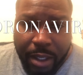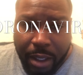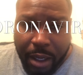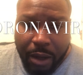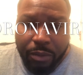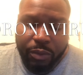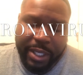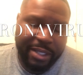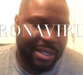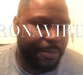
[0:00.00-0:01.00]
You know, we
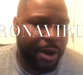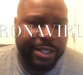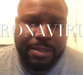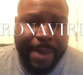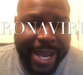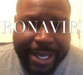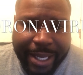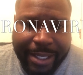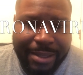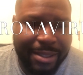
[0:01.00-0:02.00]
need to stop all this
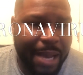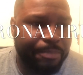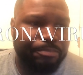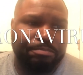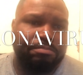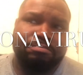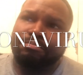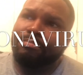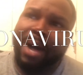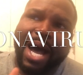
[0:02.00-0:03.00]
panicking, stop
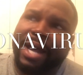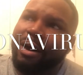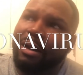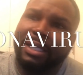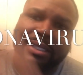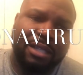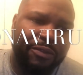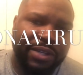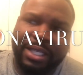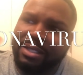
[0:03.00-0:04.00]
buying all this
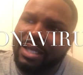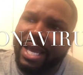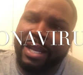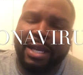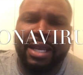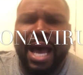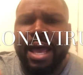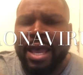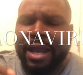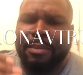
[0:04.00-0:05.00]
stuff and this and that, and not,
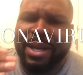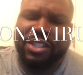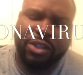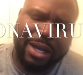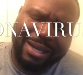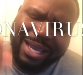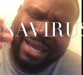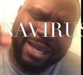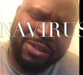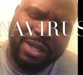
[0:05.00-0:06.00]
and make sure, and
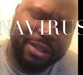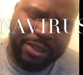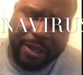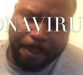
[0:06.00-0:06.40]
here's the other thing.